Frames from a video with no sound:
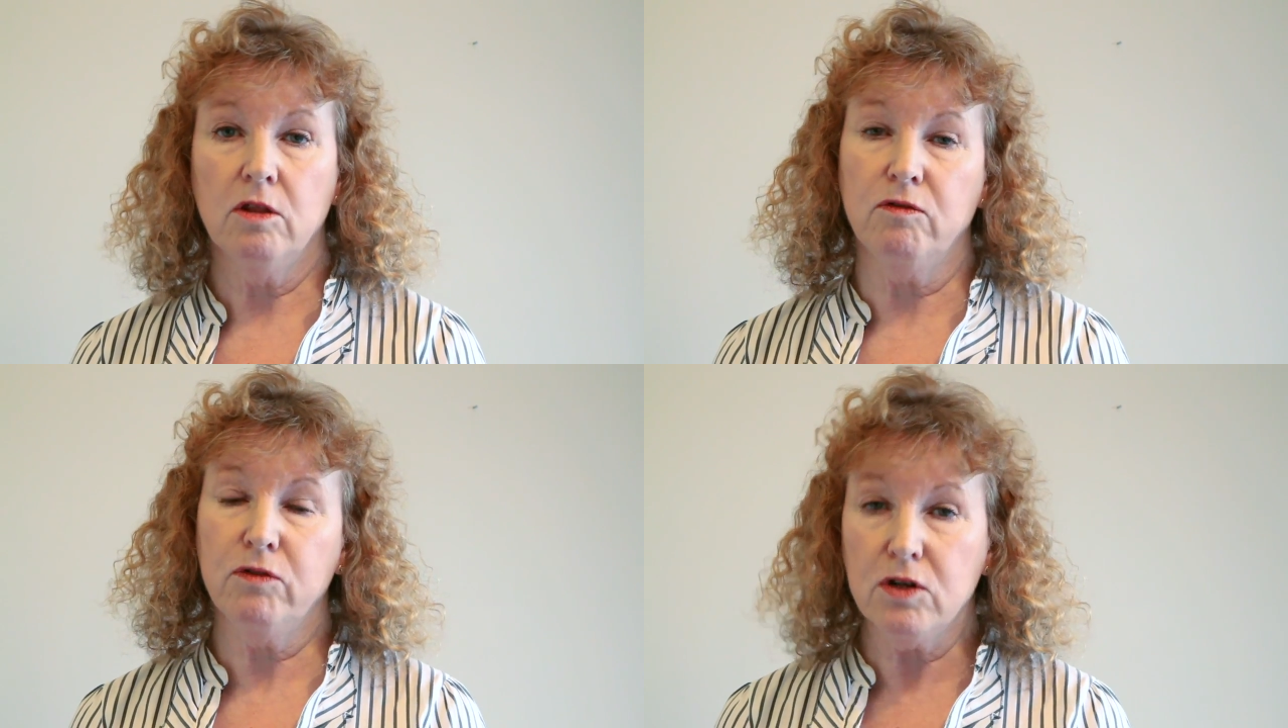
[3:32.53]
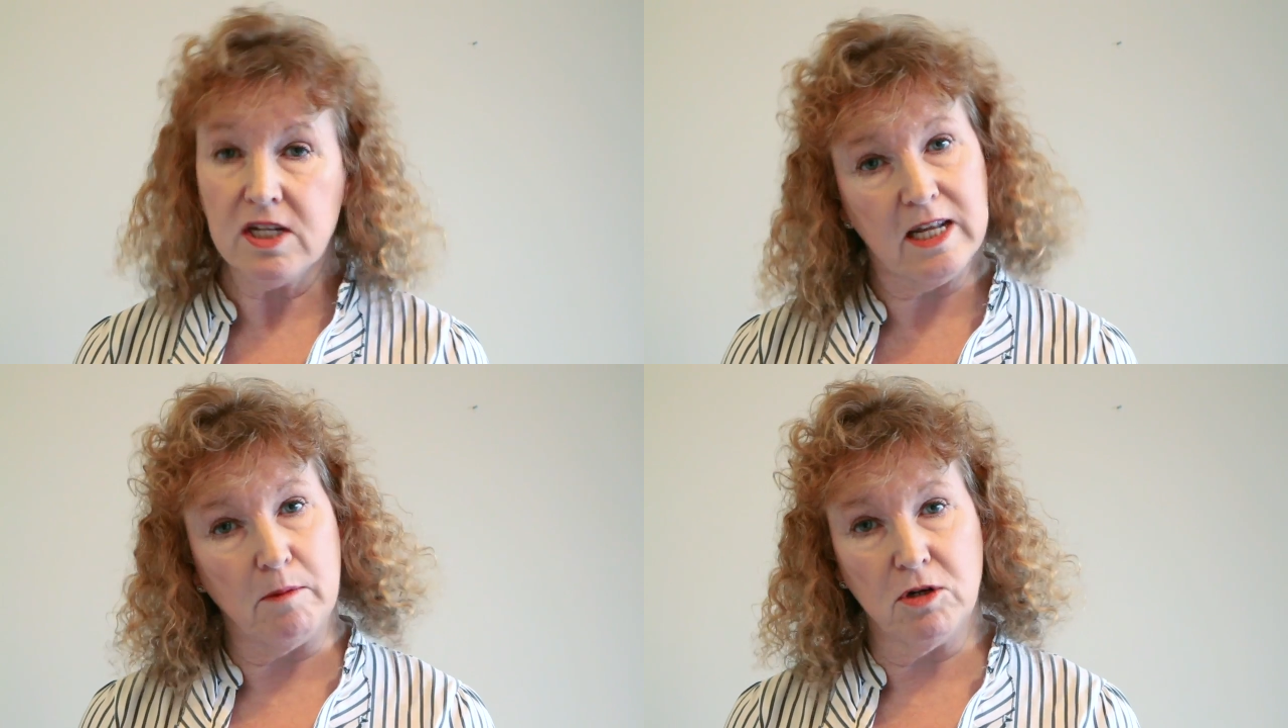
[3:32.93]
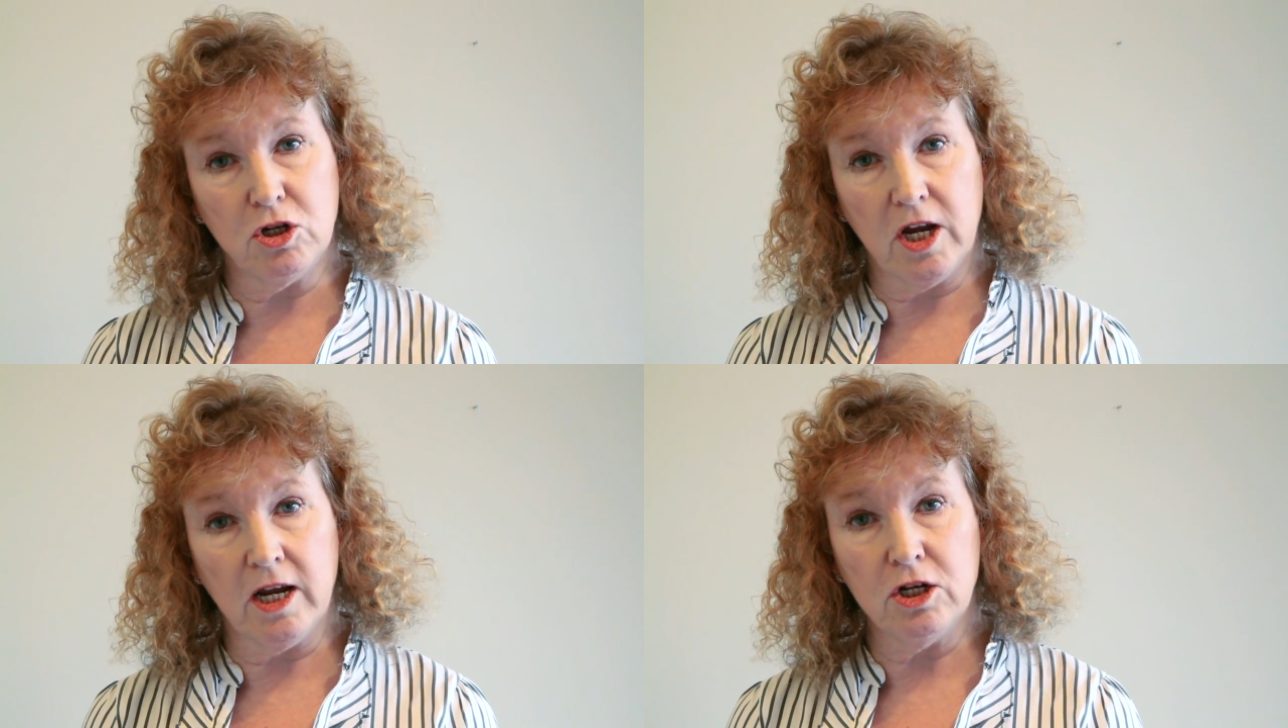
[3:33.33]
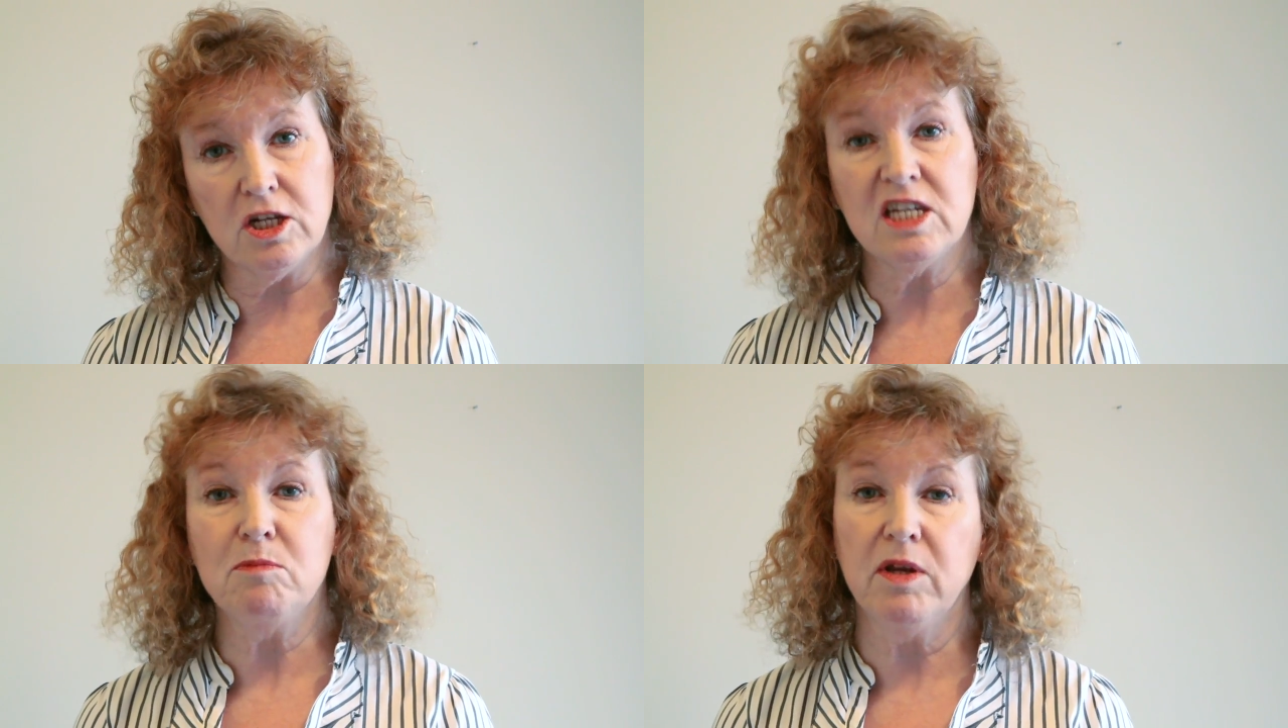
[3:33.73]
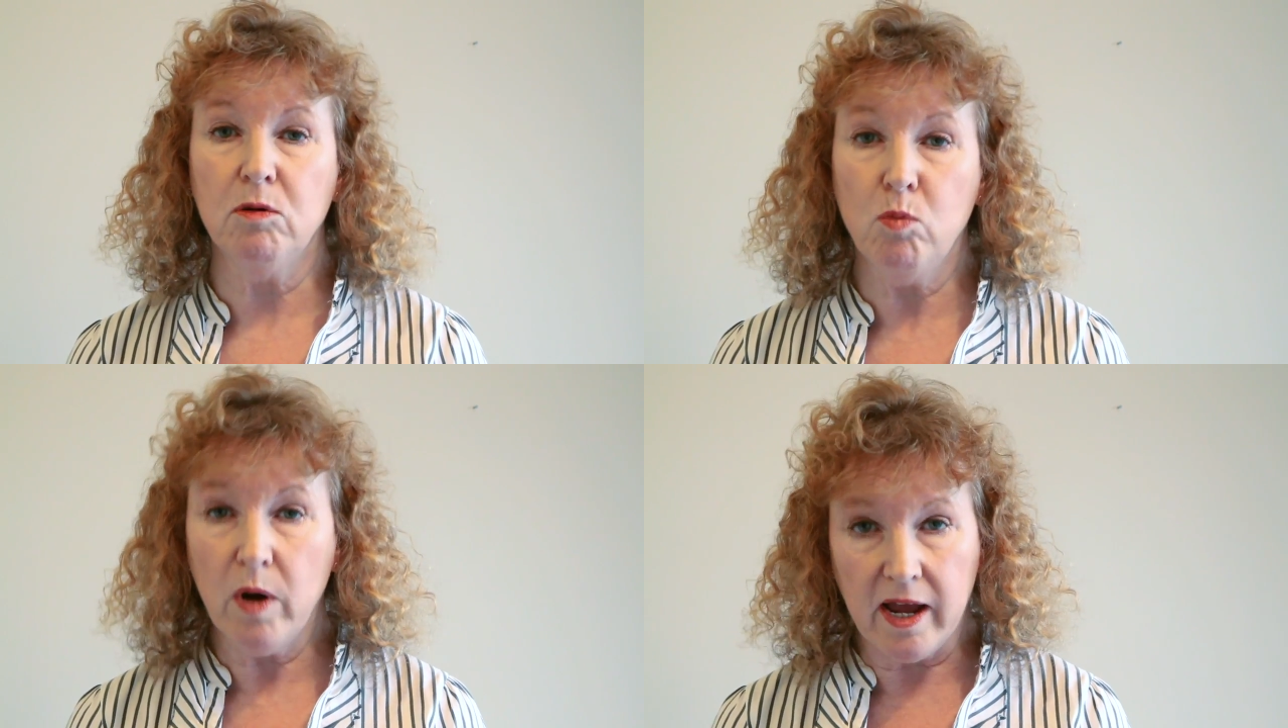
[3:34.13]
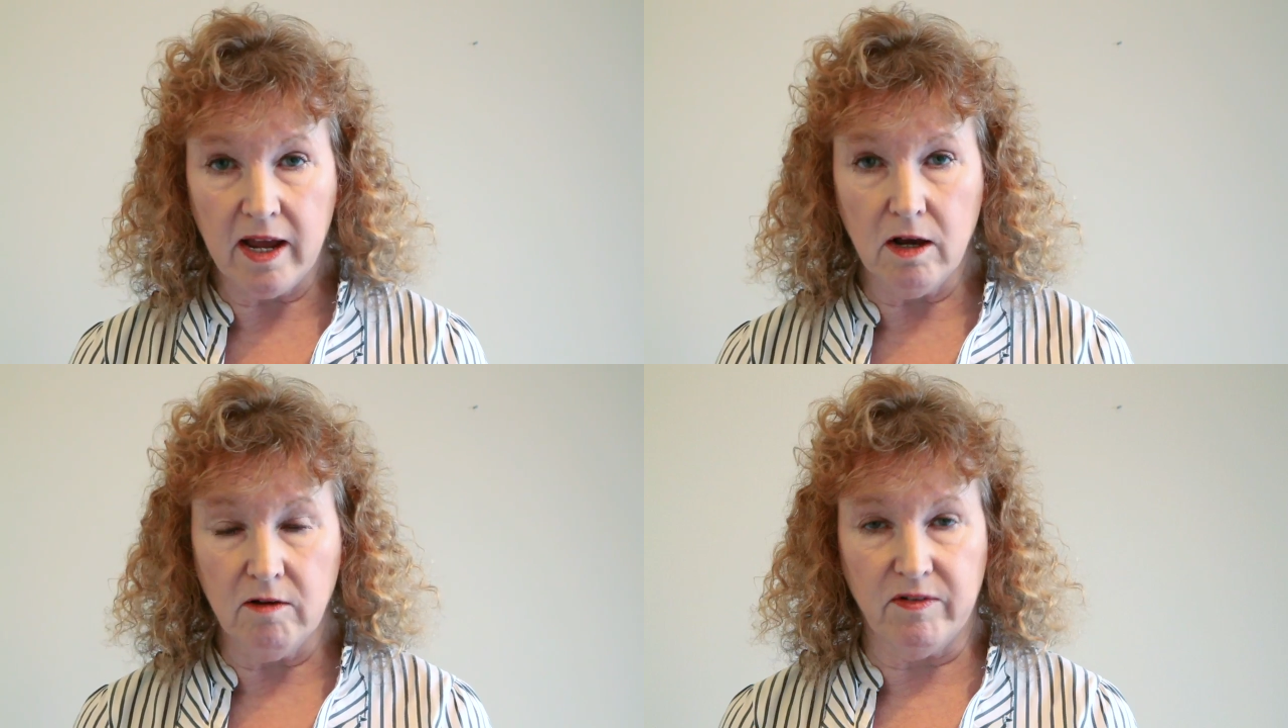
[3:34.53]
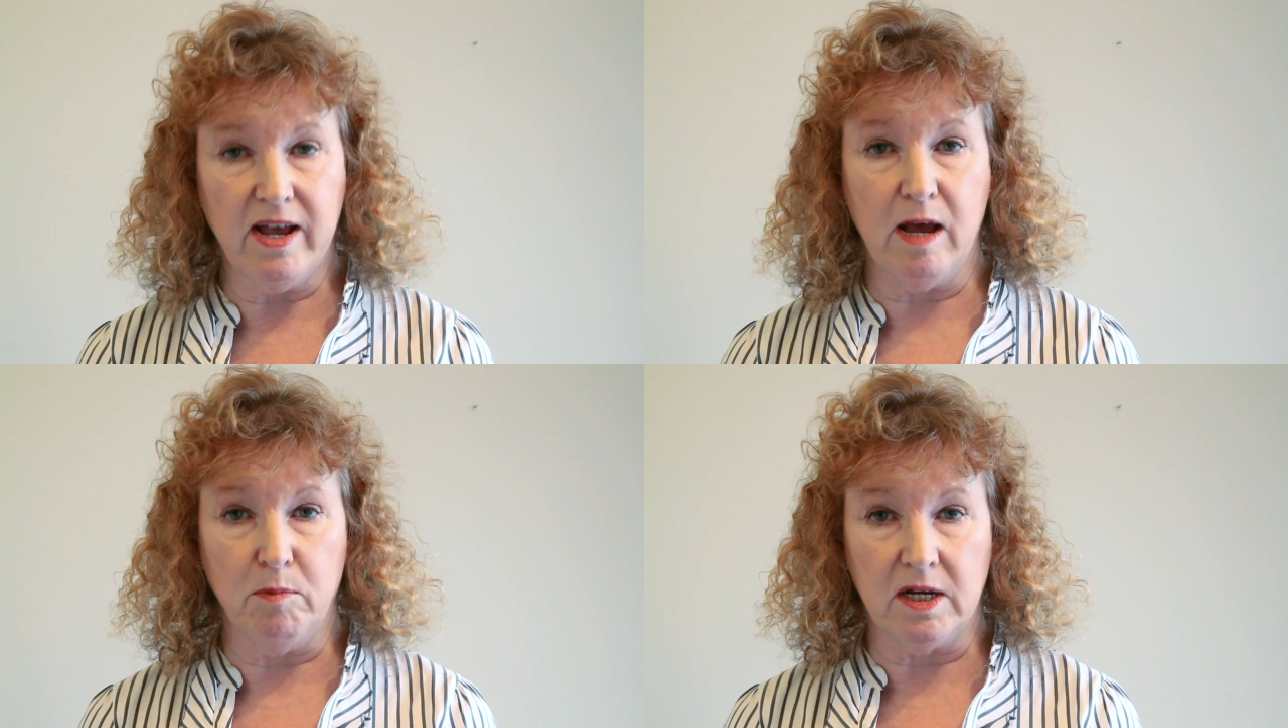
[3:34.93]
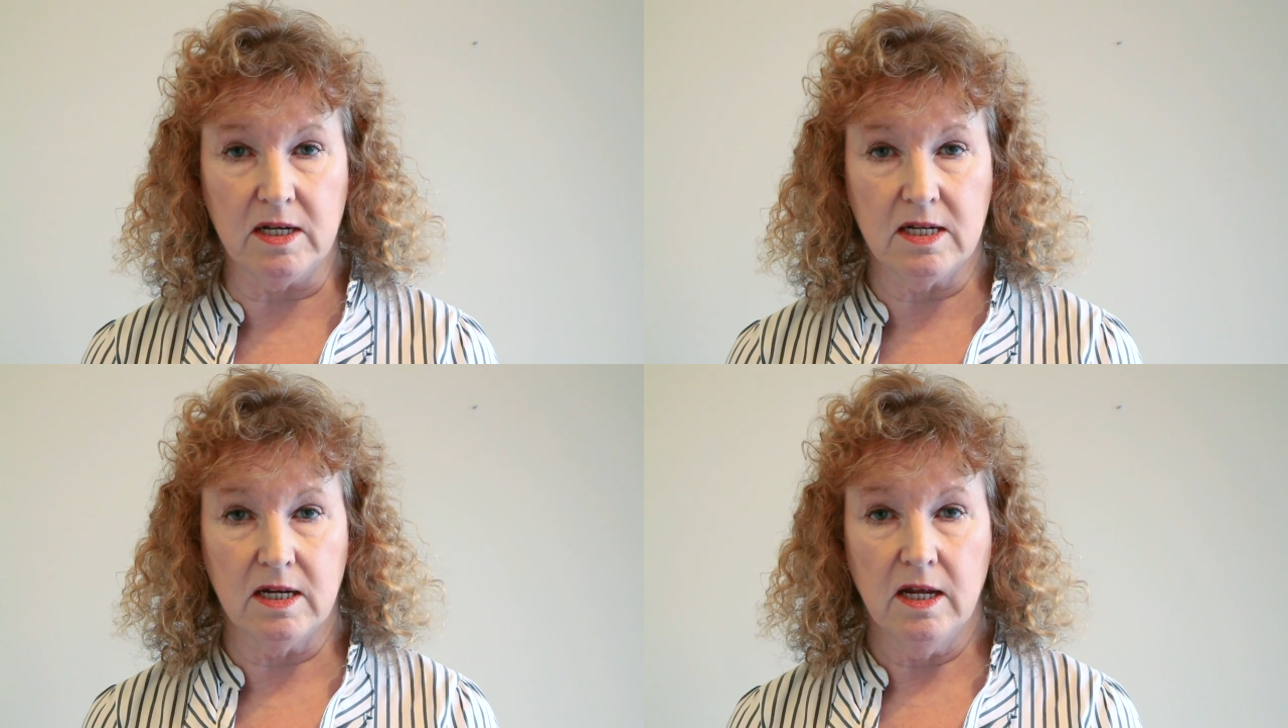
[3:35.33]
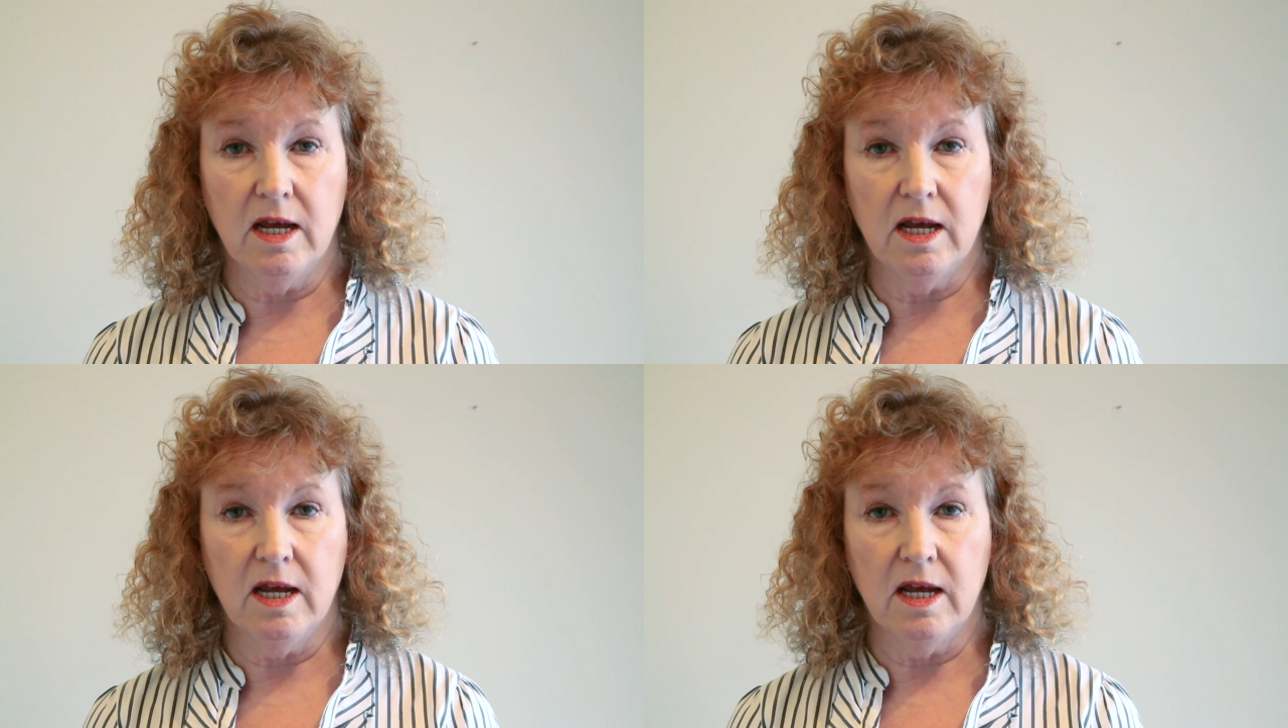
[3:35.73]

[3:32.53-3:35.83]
The first step to change is to be aware of a habit,